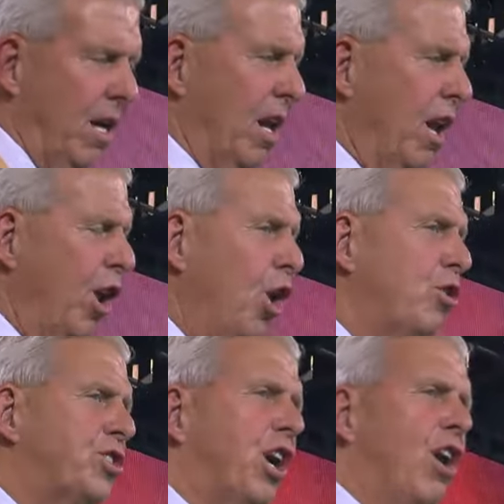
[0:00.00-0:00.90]

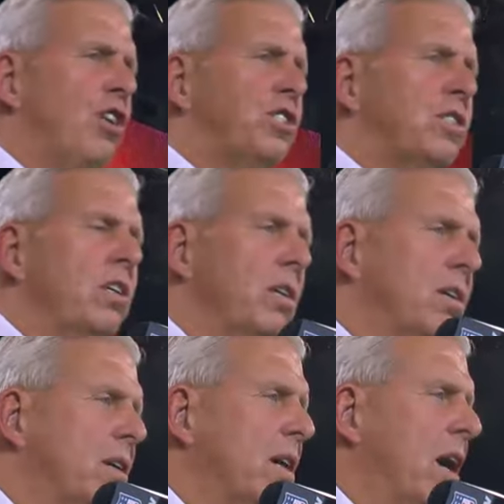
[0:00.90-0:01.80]
"Losers
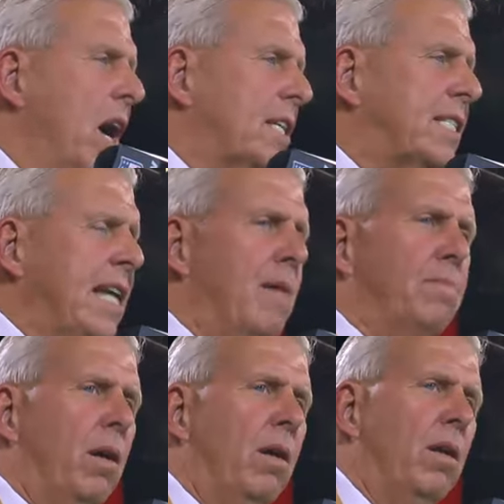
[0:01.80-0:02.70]

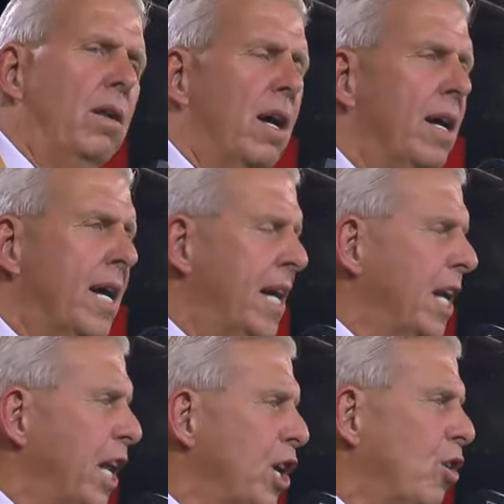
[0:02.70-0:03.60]
assemble in
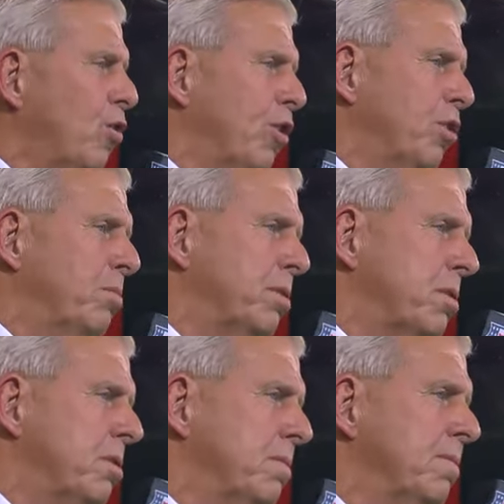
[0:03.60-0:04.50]
little groups
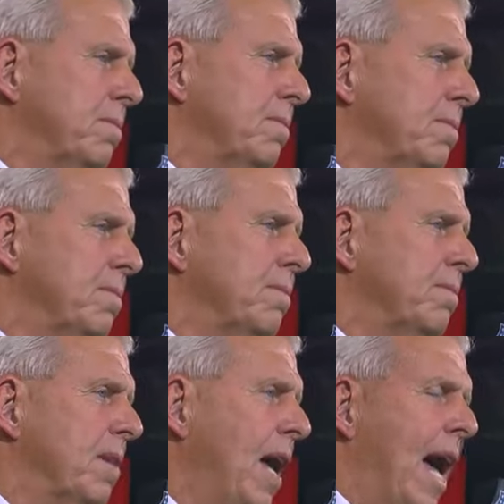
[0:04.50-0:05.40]

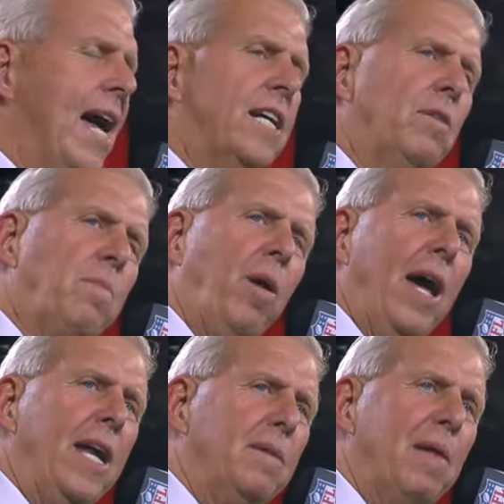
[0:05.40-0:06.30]
and
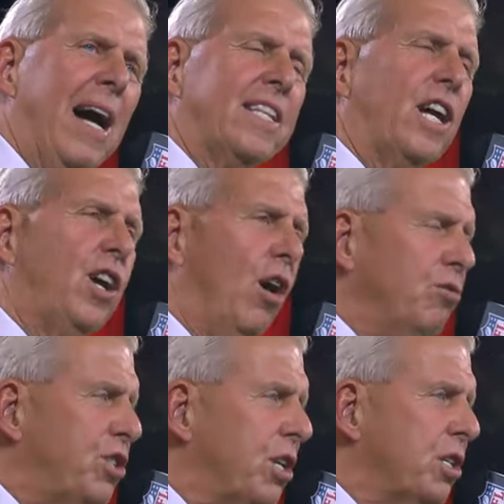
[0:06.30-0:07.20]
complain about the
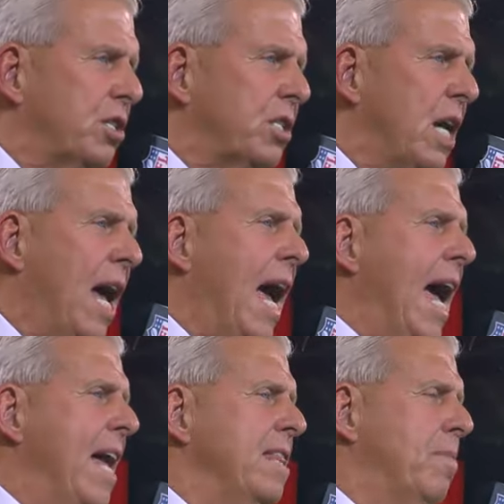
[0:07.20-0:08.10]
coaches
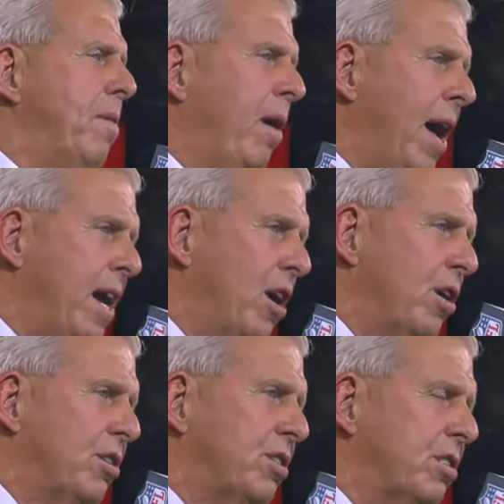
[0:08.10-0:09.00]
and the
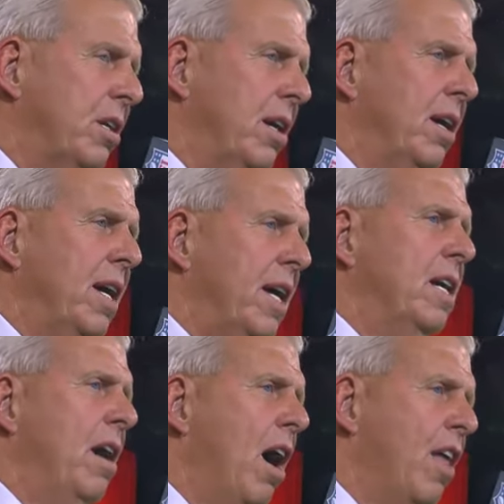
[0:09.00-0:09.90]
players
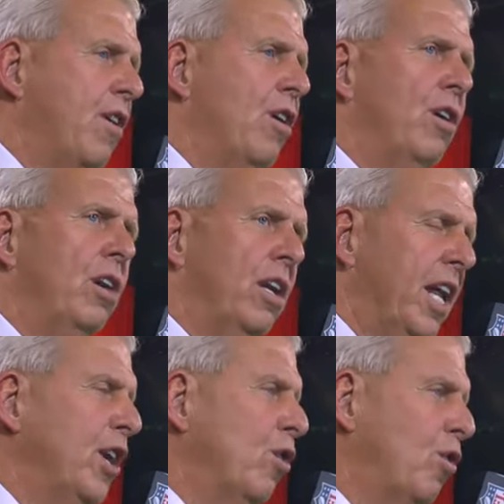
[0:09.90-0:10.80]
in other
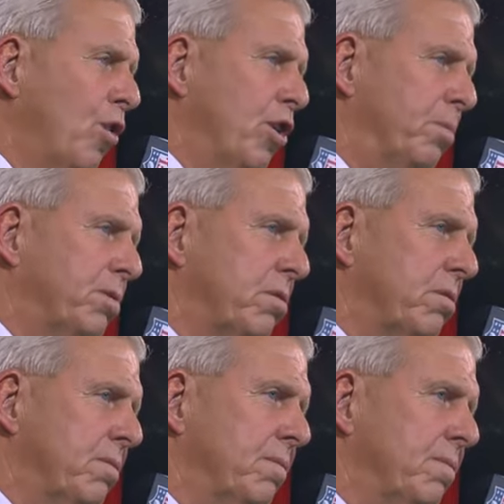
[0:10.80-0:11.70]
little groups.
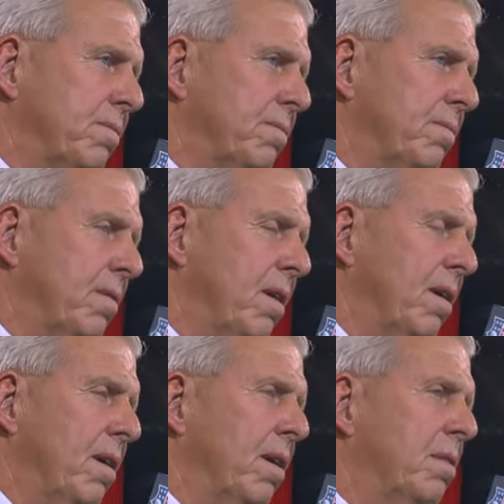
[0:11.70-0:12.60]

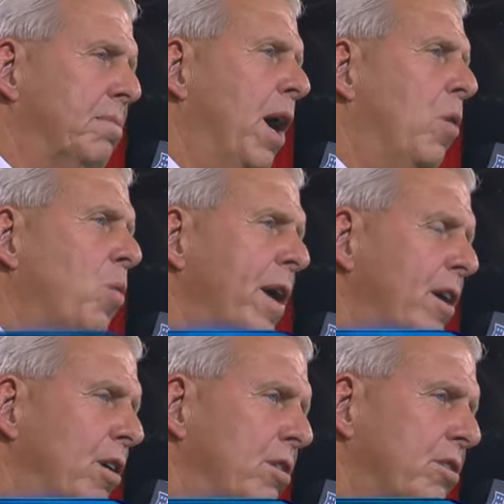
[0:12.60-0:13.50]
But
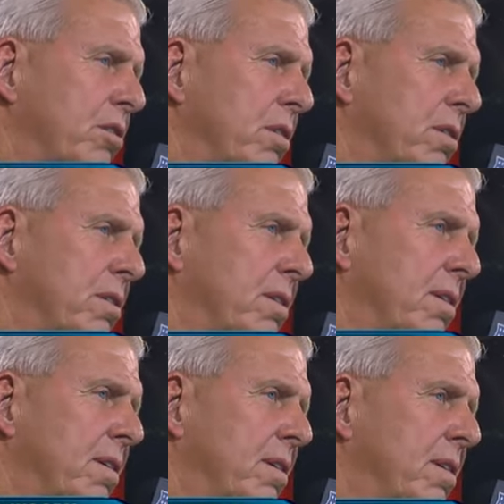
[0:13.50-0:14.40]
winners
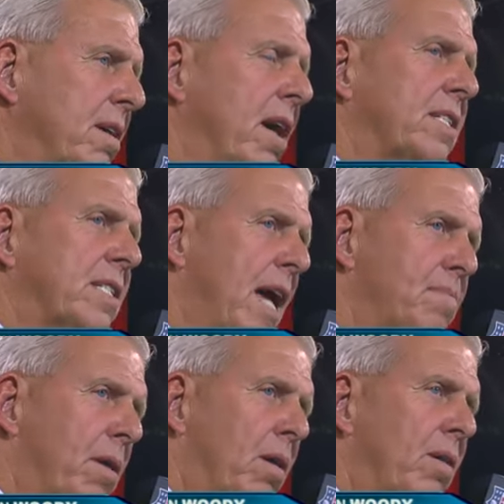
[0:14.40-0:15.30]

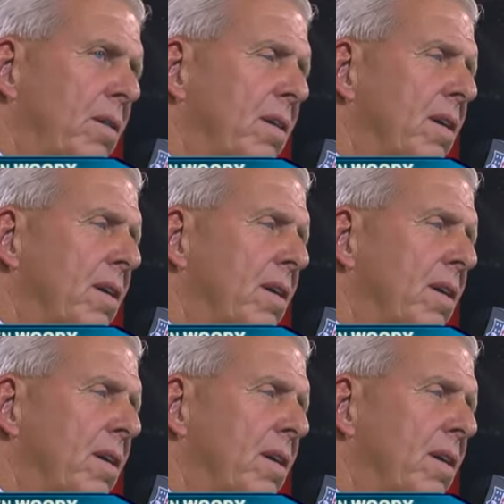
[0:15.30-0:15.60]
assemble